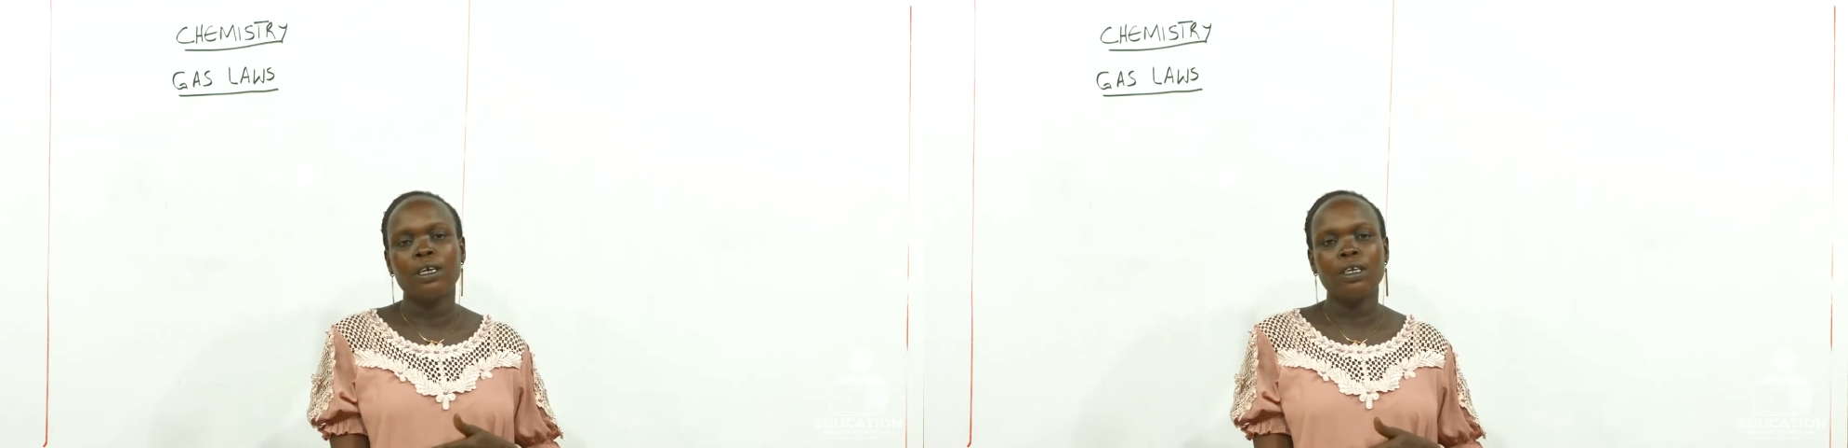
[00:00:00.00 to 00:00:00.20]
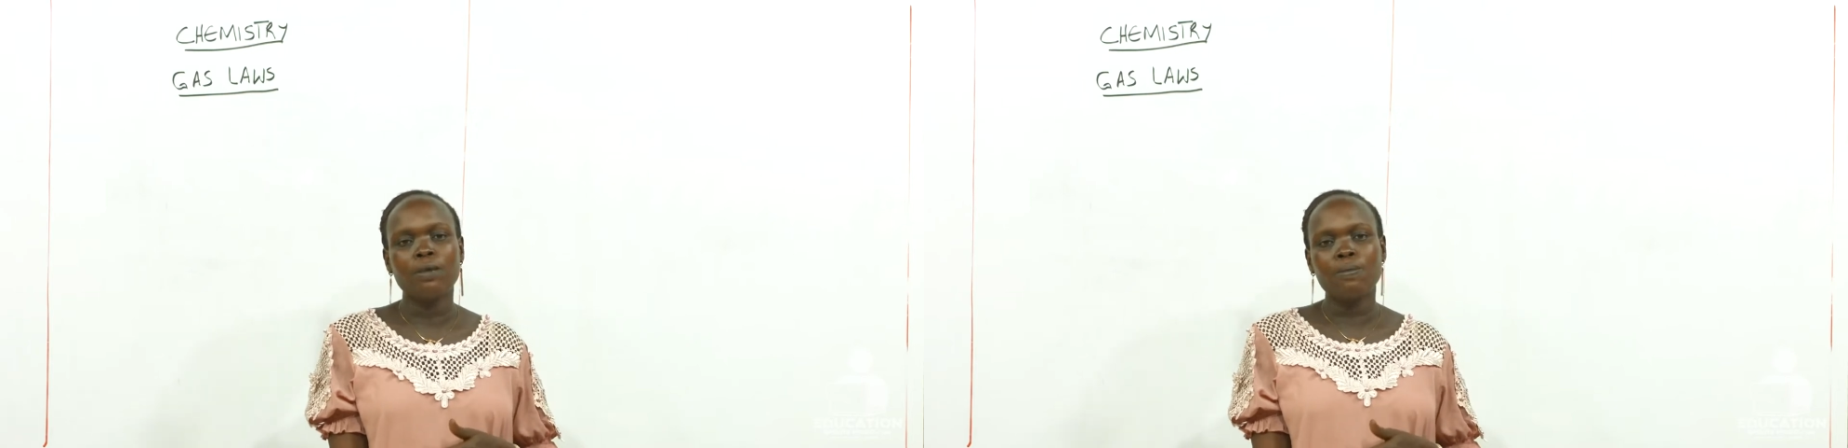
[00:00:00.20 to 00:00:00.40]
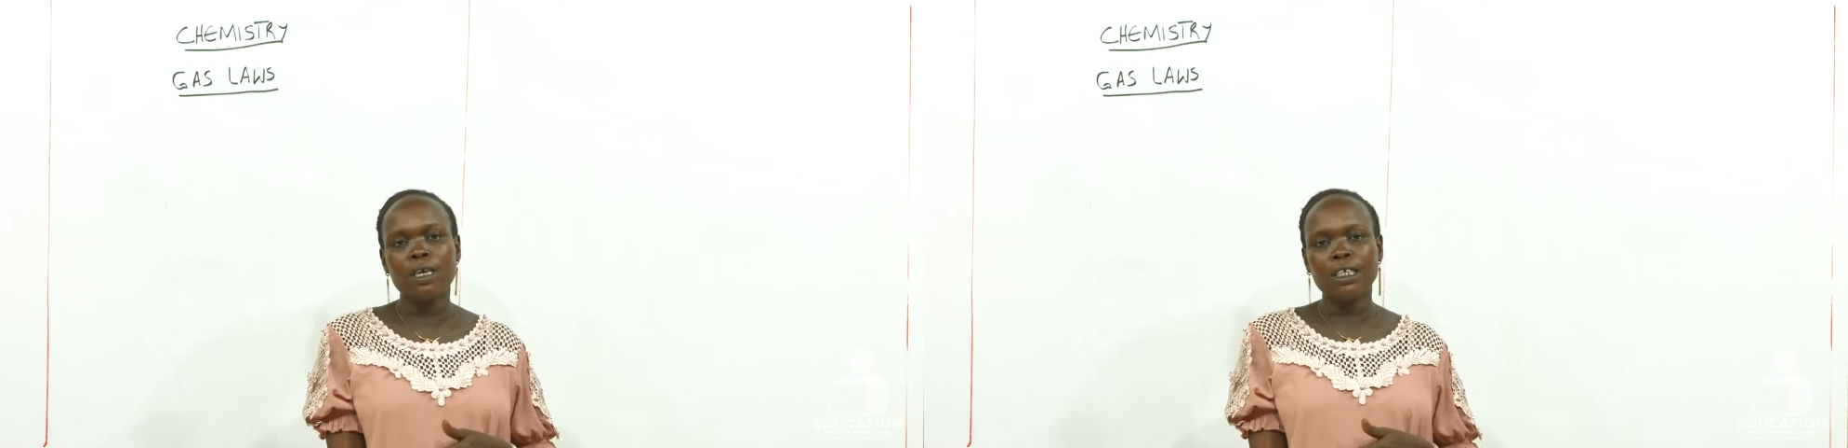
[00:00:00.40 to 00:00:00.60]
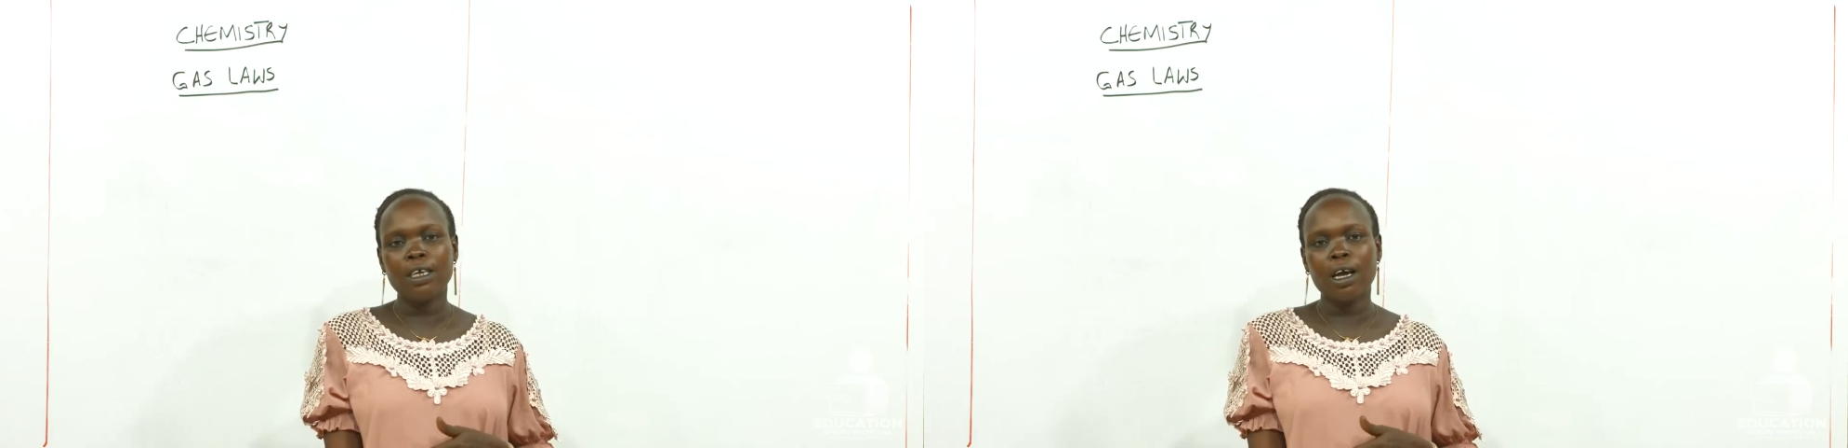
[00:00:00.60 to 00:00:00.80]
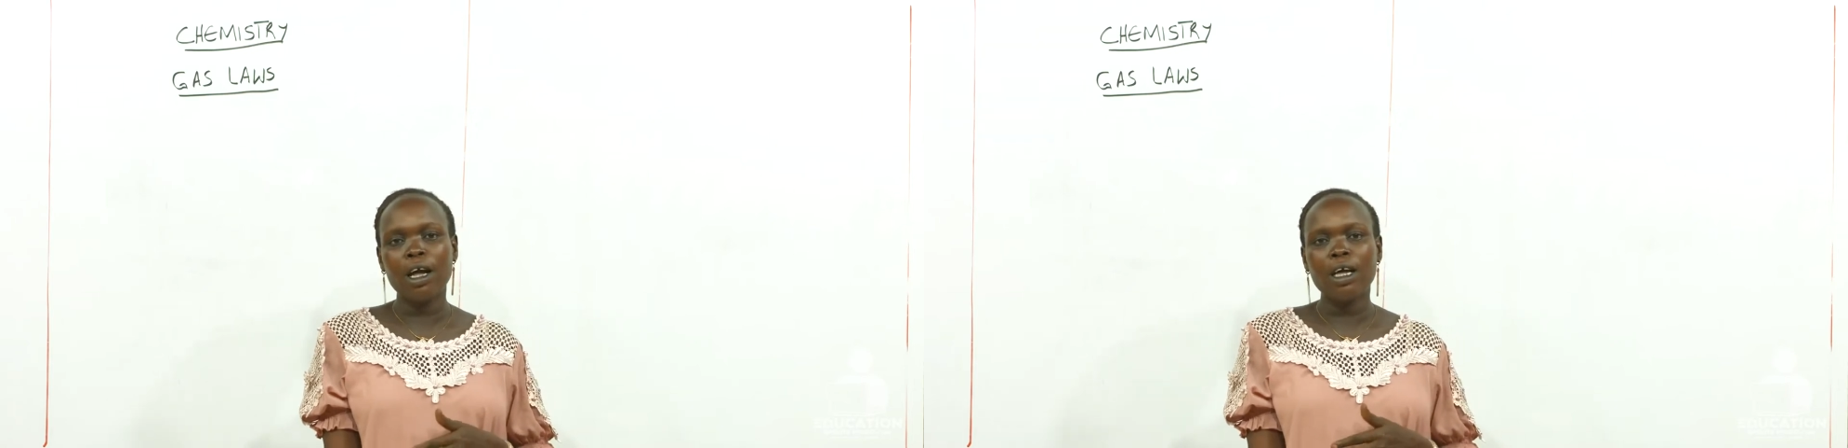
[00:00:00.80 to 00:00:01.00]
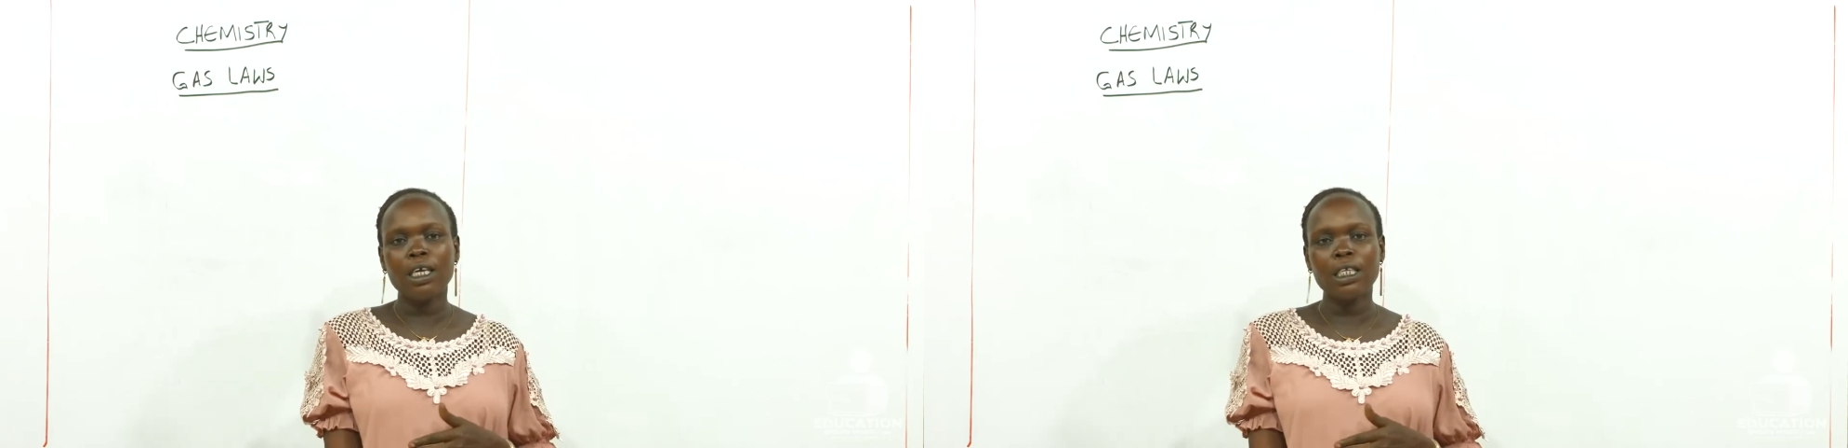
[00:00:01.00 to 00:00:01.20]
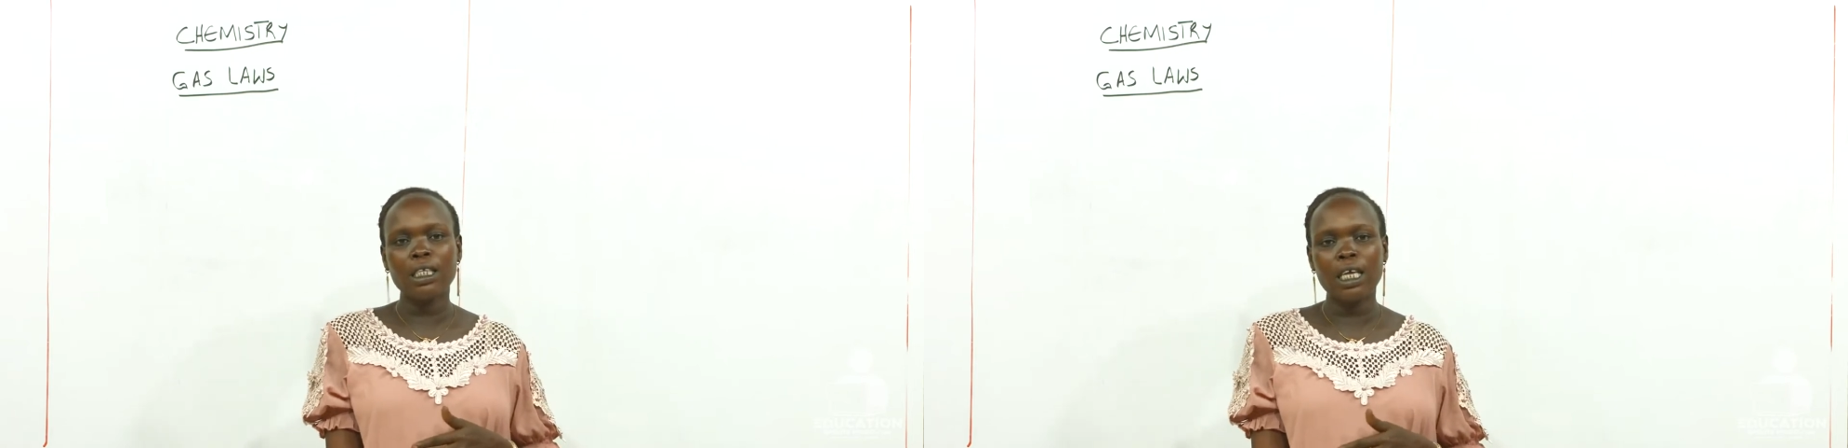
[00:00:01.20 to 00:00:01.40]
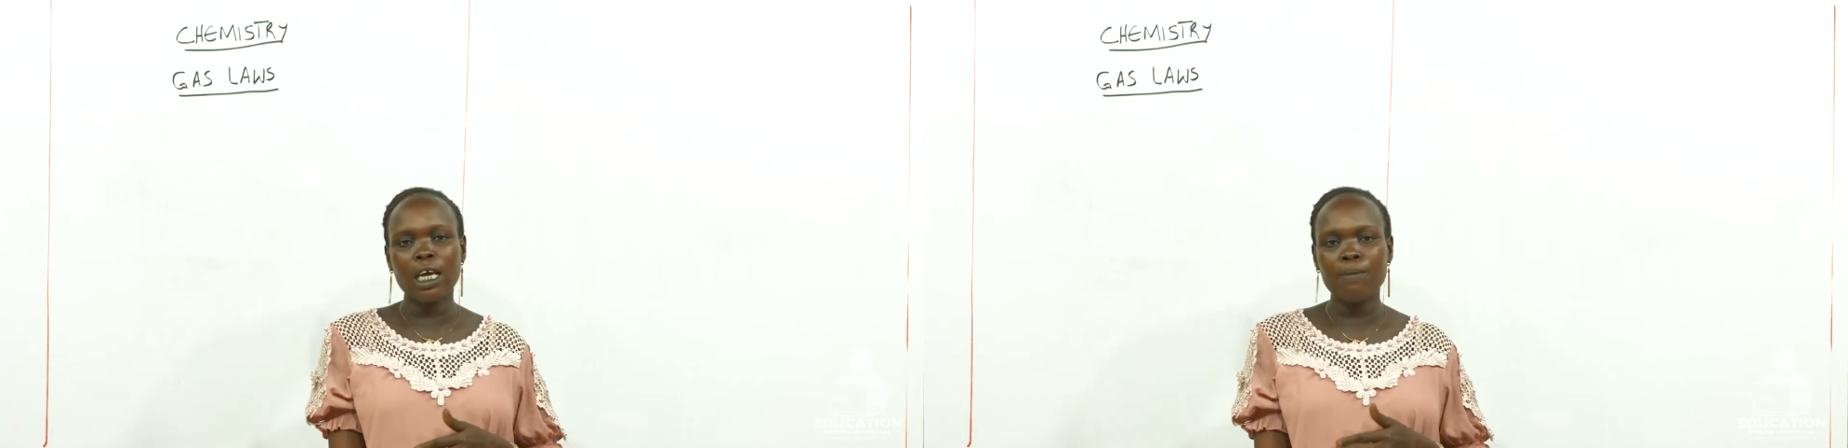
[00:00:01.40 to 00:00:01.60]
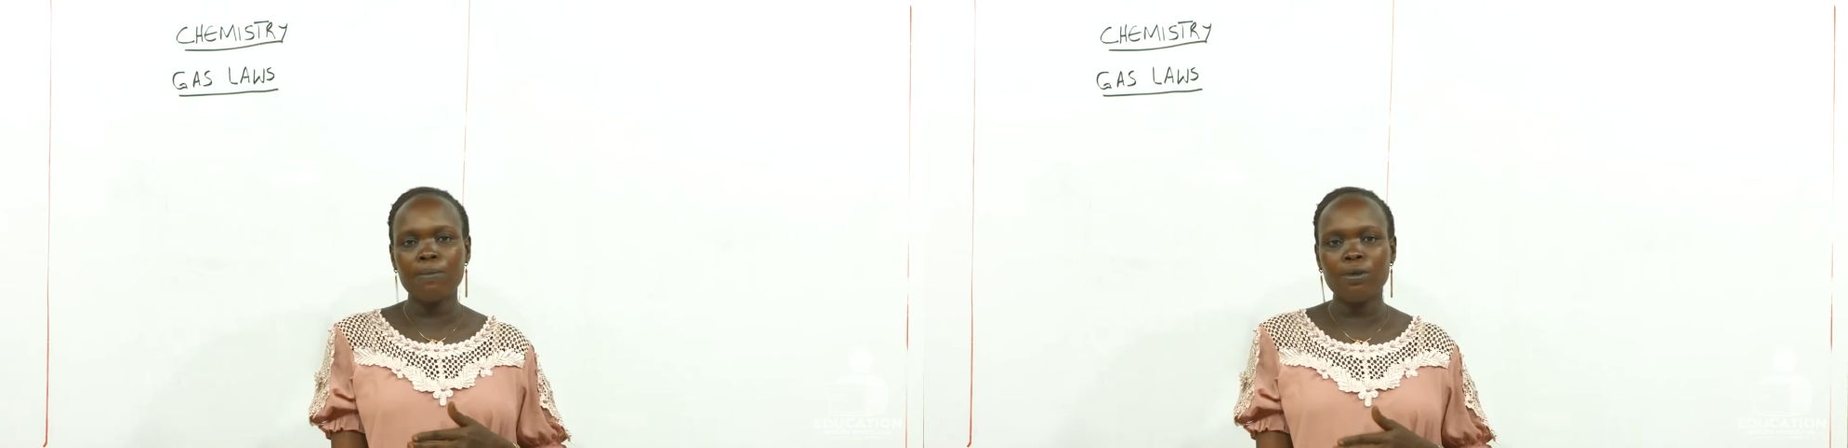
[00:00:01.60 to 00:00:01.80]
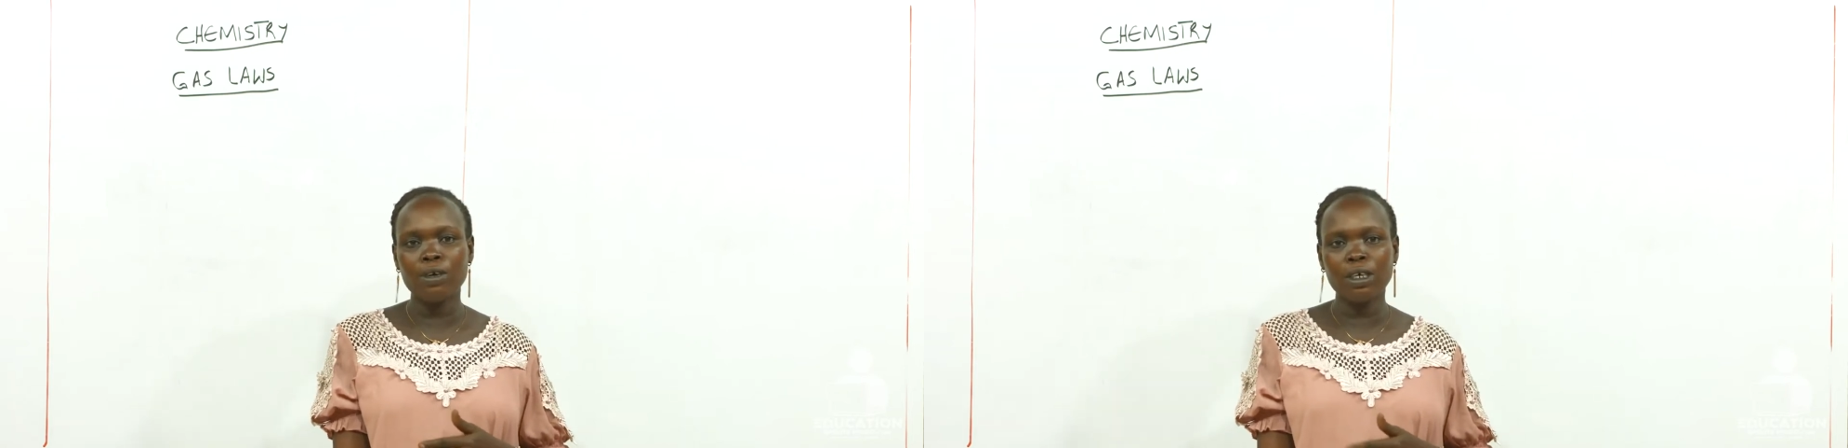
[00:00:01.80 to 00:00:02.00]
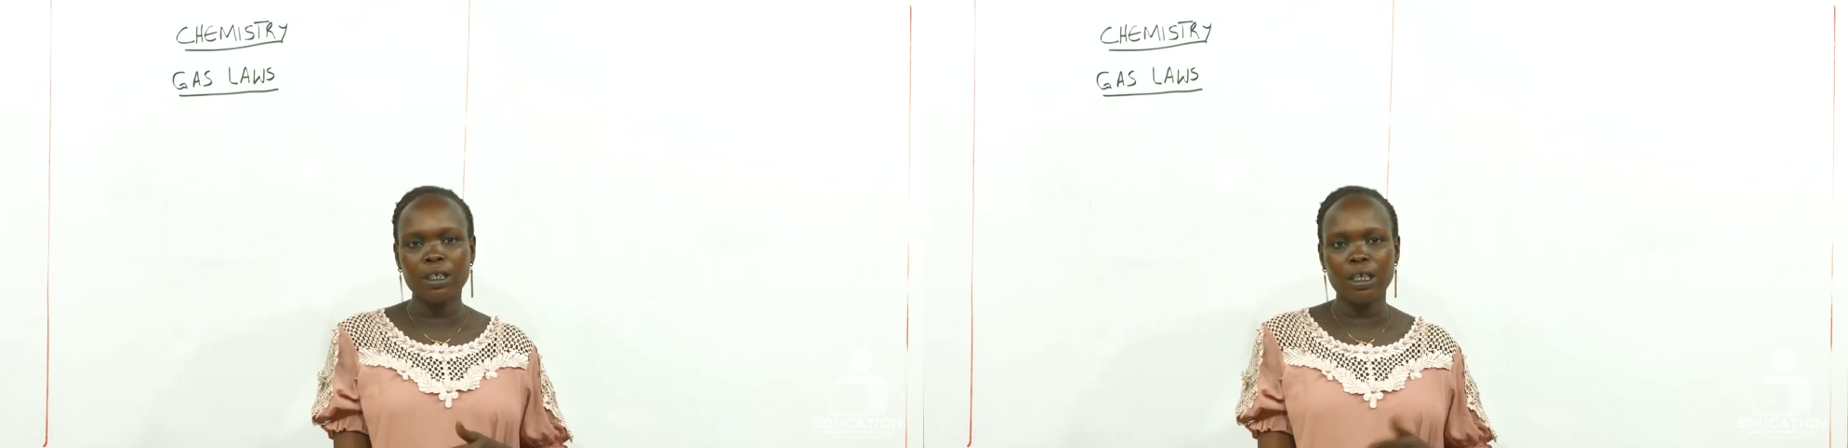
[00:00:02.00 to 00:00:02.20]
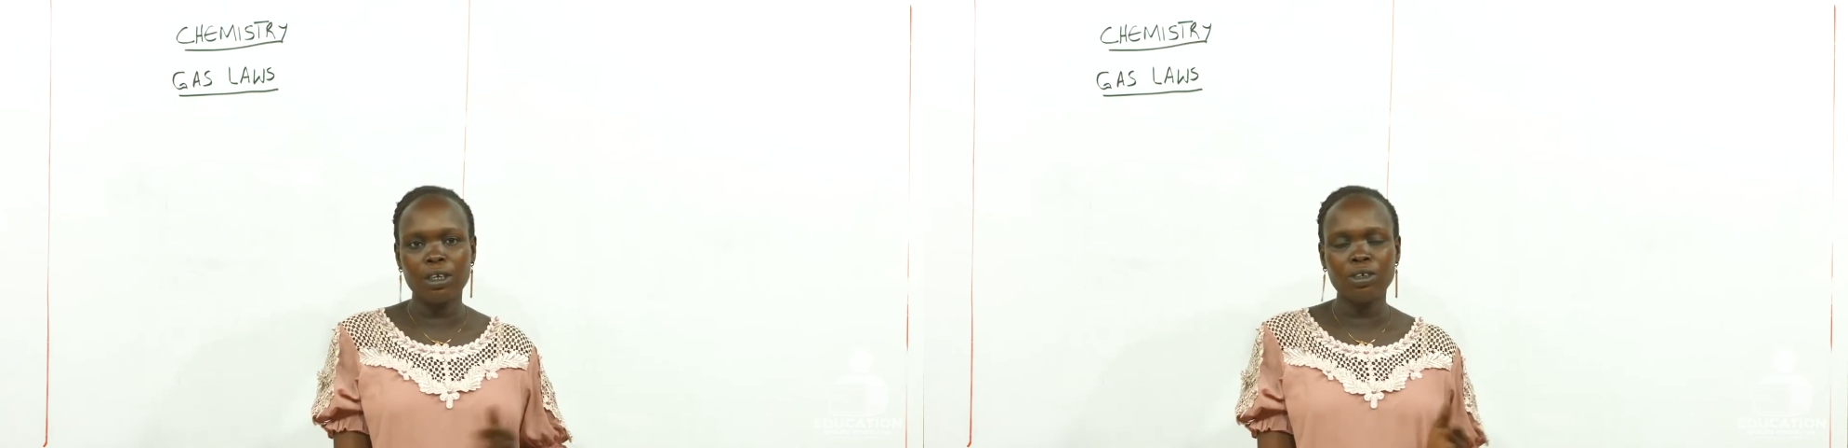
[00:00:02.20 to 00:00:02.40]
the pressure is kept constant.